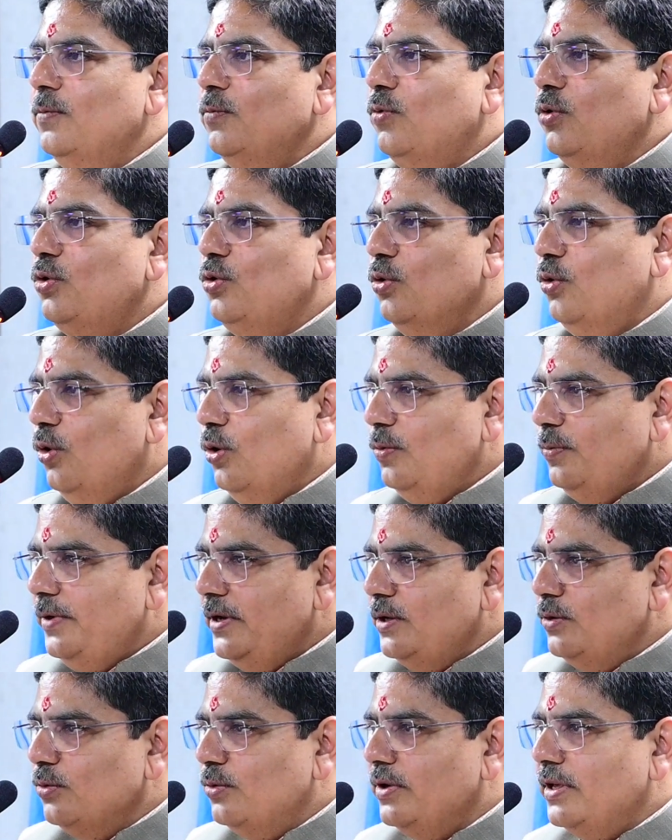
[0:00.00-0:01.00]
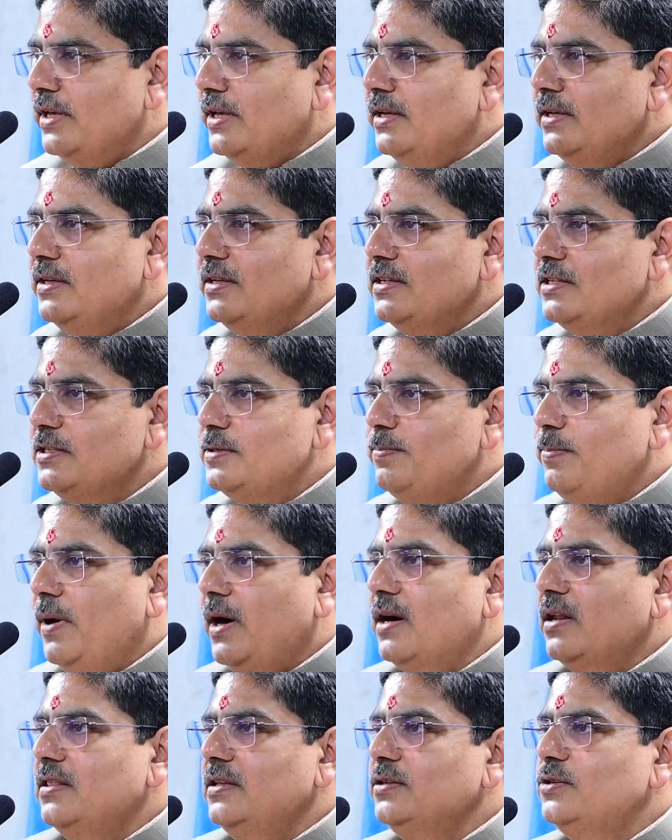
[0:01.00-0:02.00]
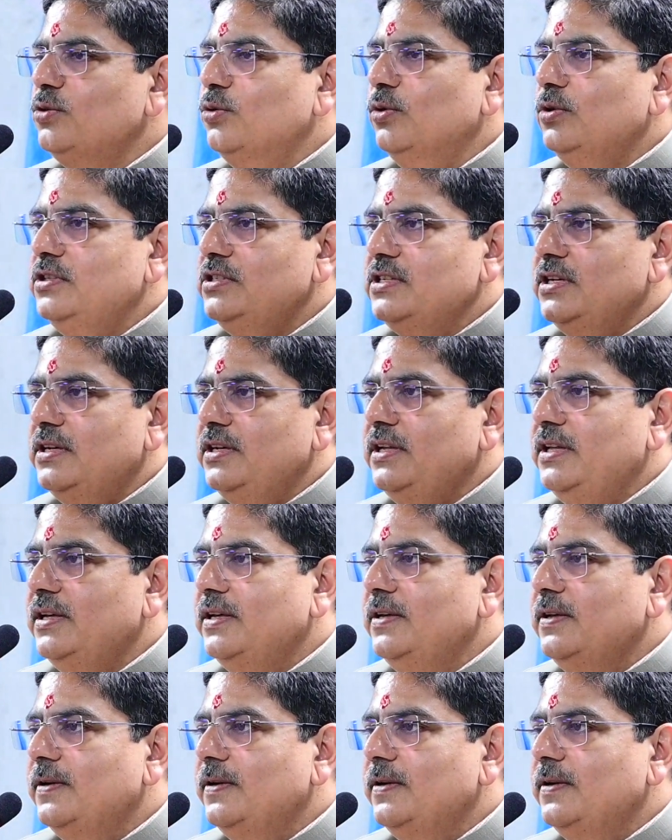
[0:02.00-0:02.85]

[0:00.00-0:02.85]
What all we are doing is part of this whole journey.